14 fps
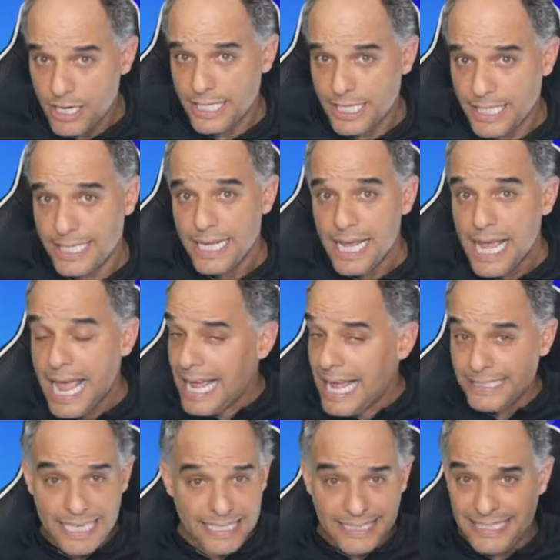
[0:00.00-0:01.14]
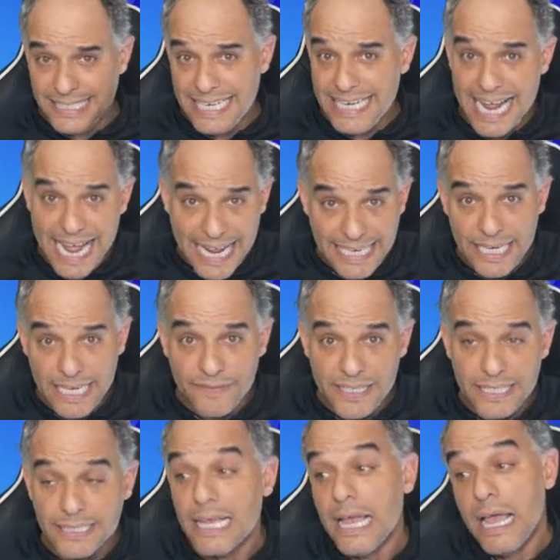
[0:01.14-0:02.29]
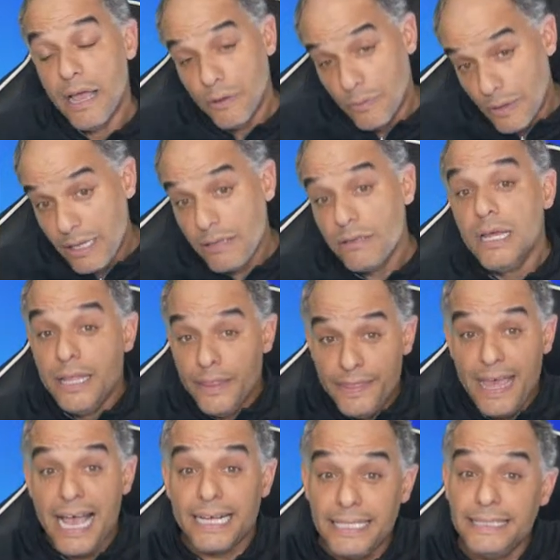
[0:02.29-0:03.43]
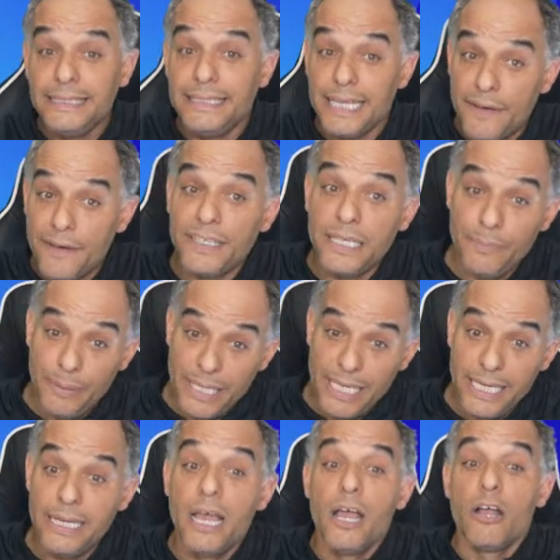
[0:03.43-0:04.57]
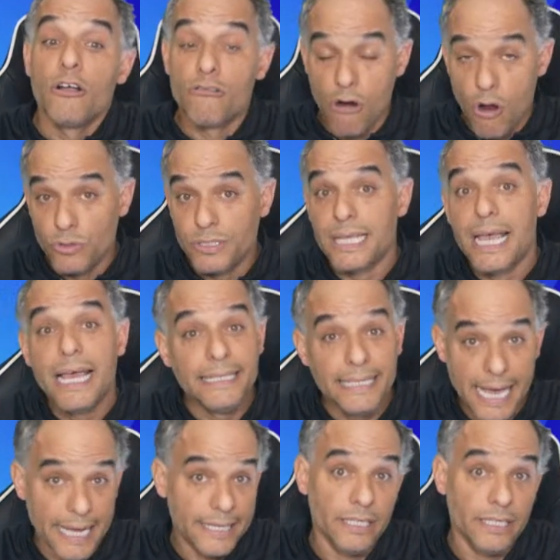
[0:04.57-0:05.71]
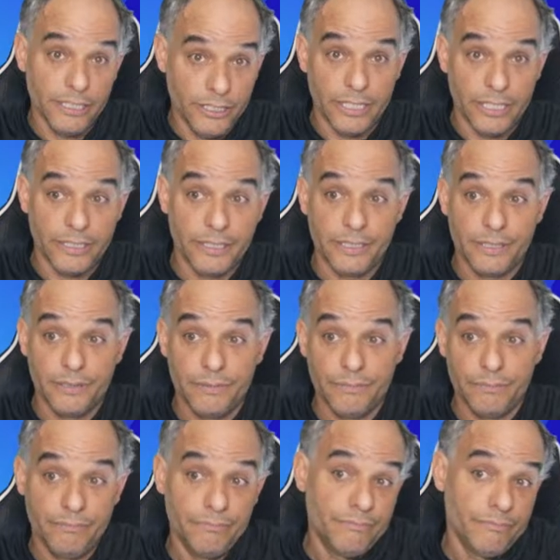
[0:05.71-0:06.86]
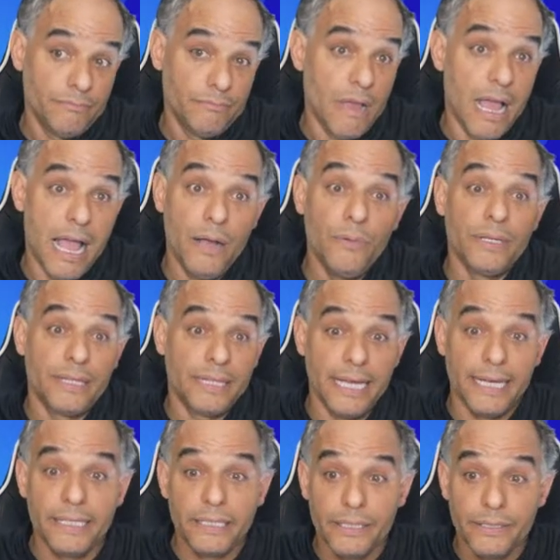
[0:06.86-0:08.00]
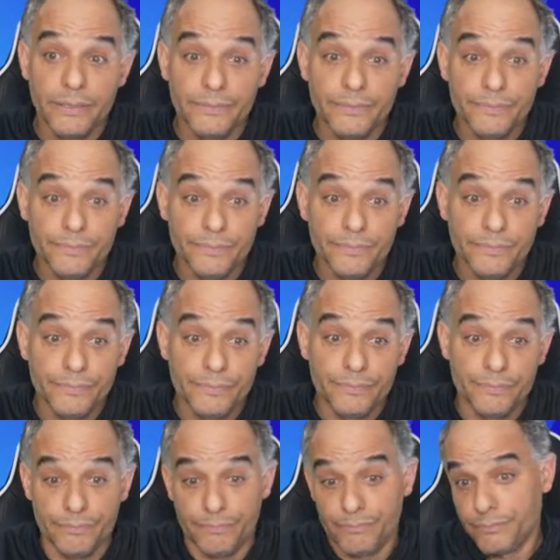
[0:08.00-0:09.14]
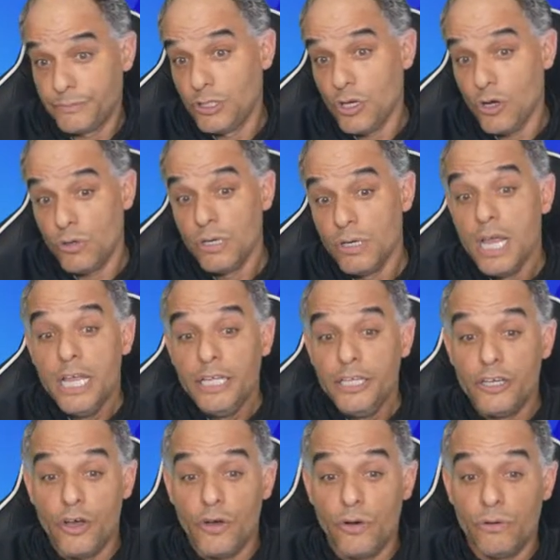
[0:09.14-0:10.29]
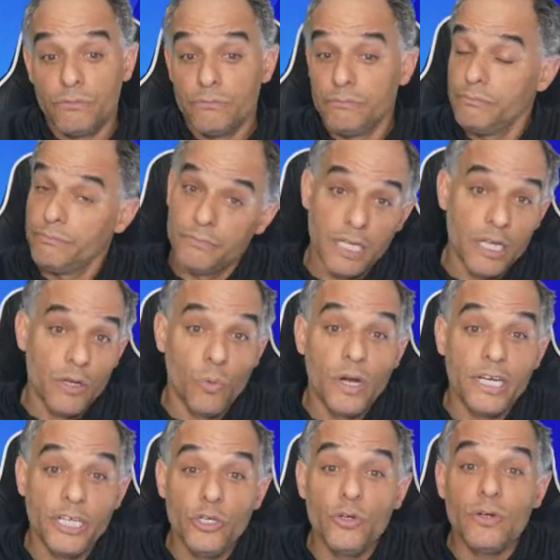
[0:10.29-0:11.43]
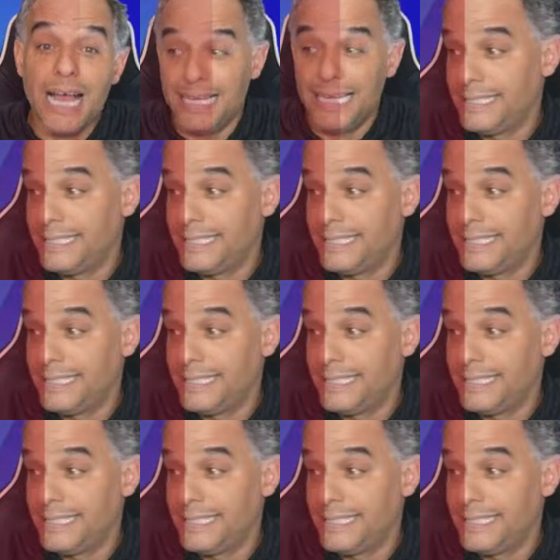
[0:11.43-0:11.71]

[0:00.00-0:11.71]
it and didn't see any of this, well, that can definitely be gross negligence, I would think. So, what do you guys